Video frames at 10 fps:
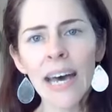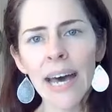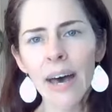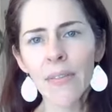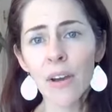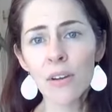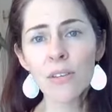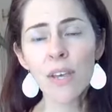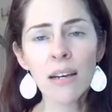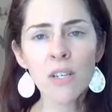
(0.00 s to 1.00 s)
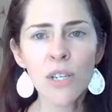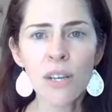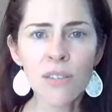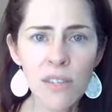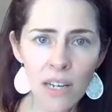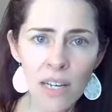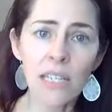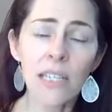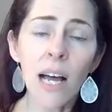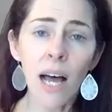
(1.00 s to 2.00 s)
And there's actually a study
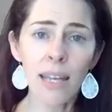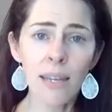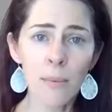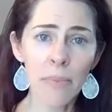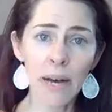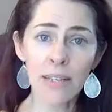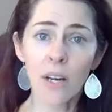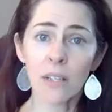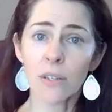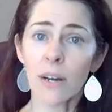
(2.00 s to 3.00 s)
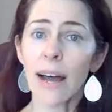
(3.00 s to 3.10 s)
done by Dr.